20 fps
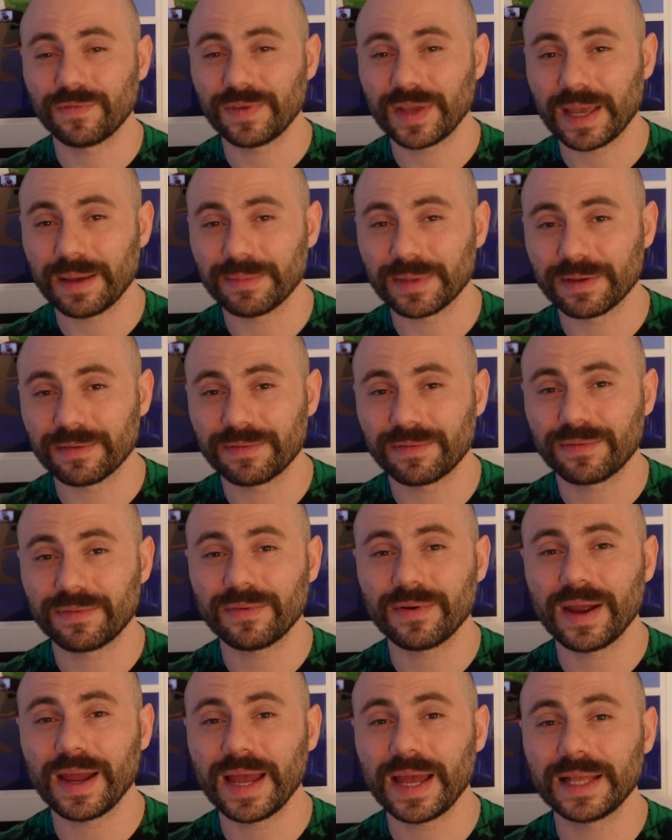family
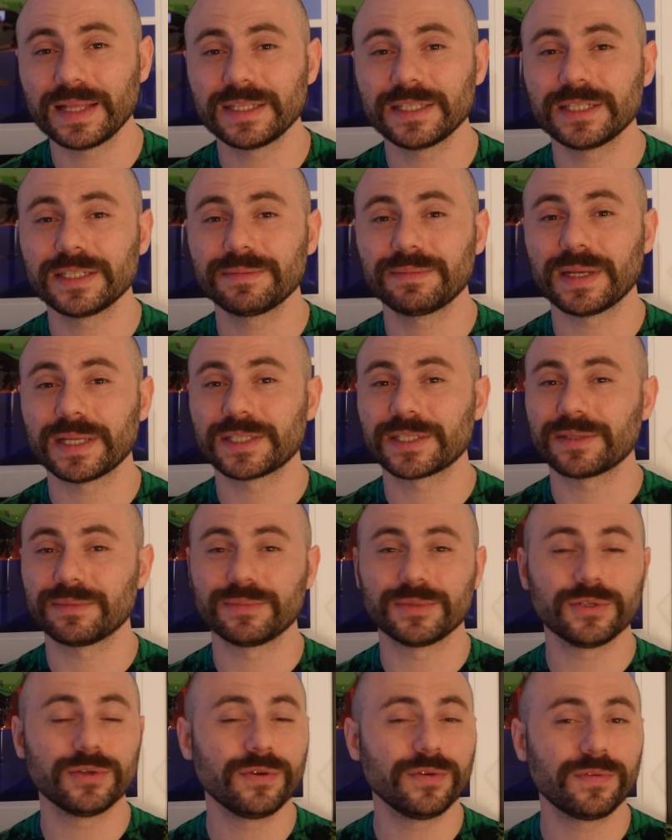friends, met
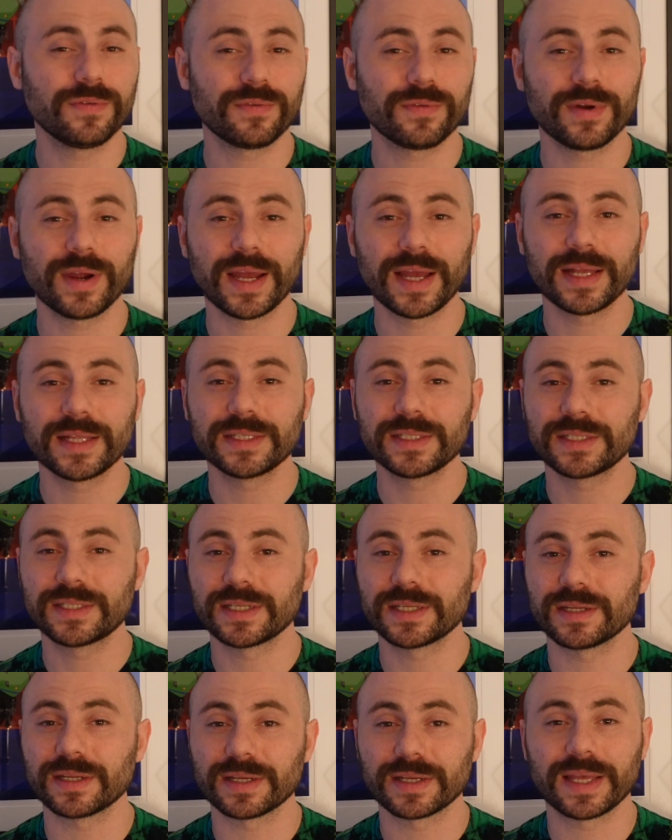some new friends,
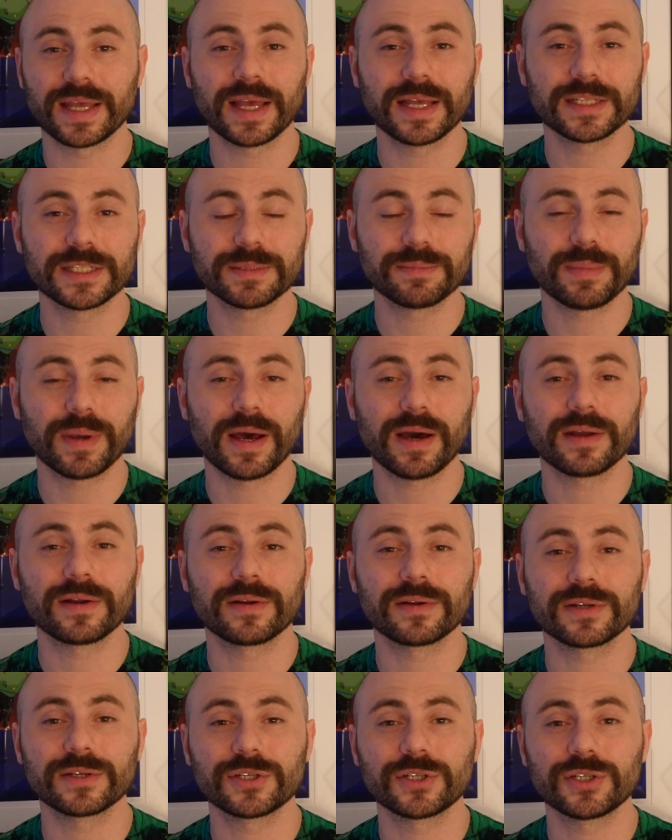did a guest spot
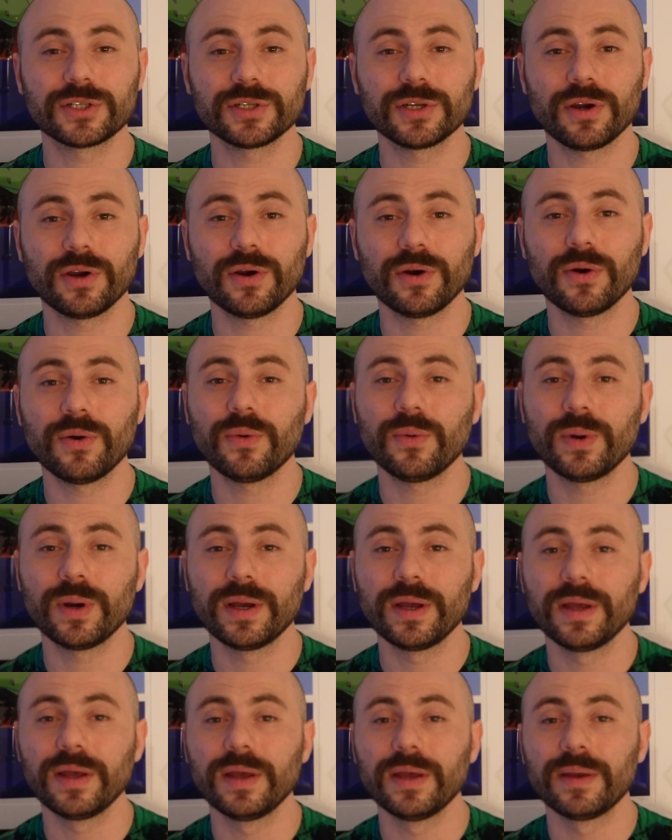on a show
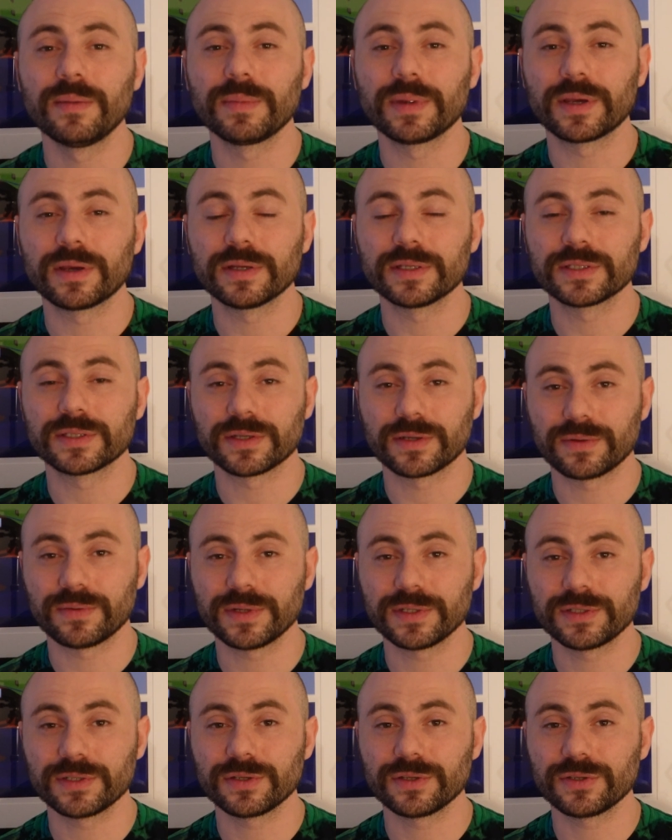because the
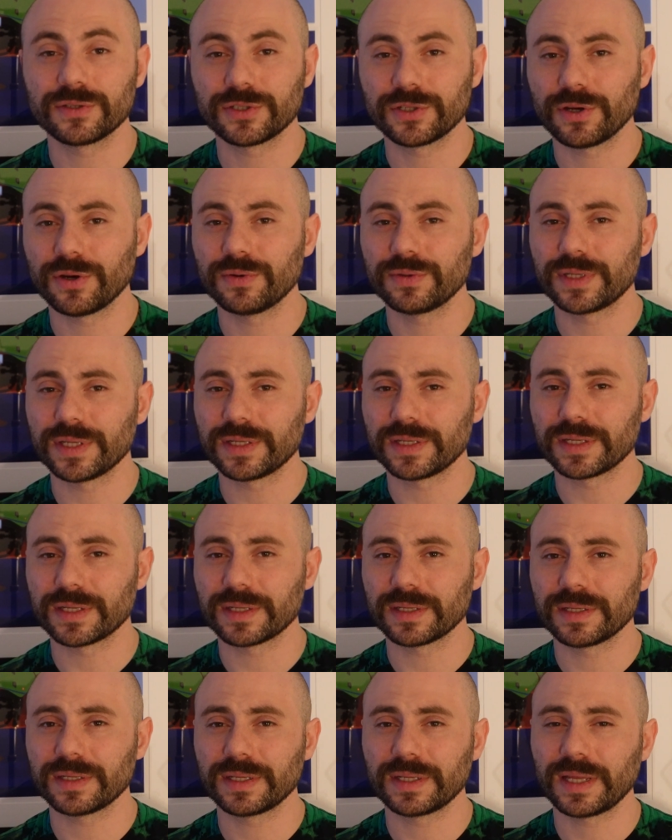original show
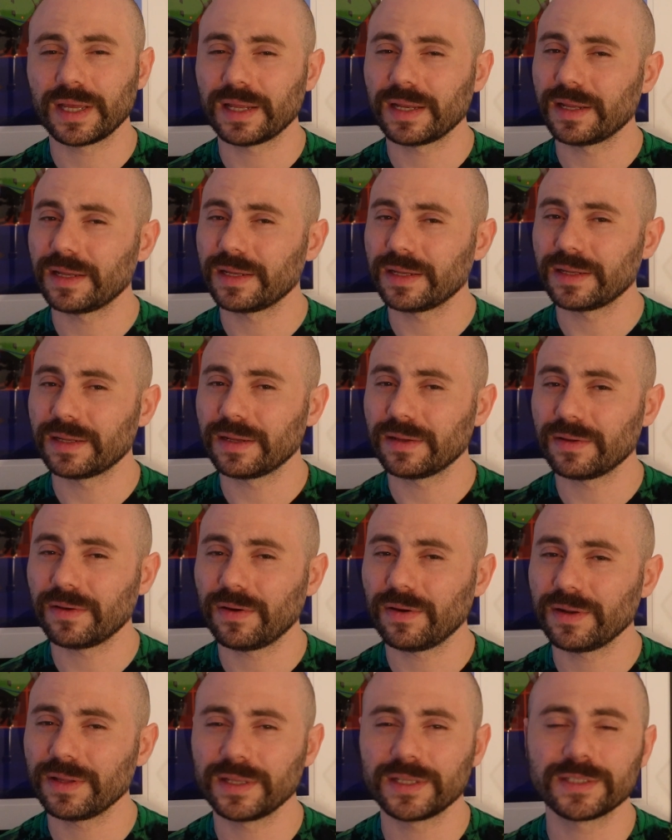didn't get any
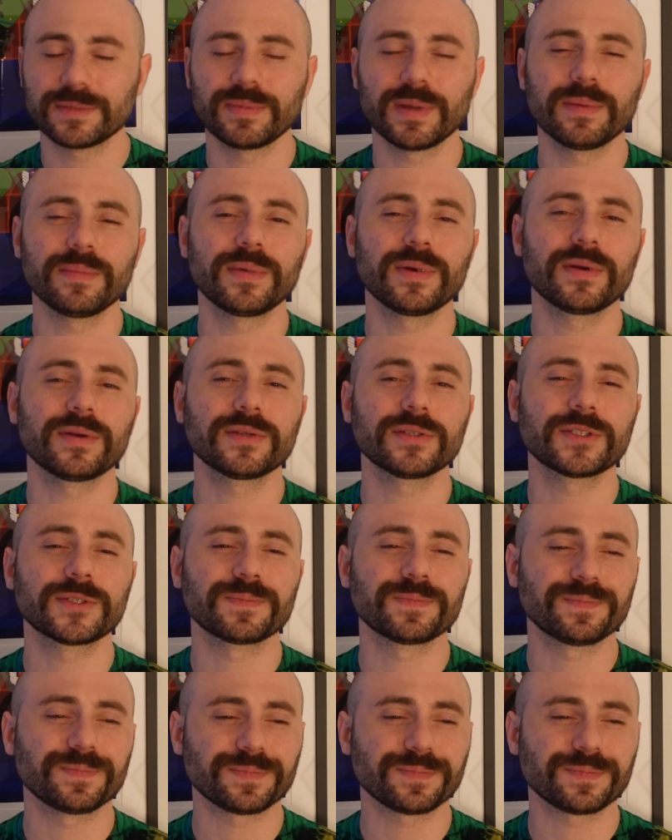audience members.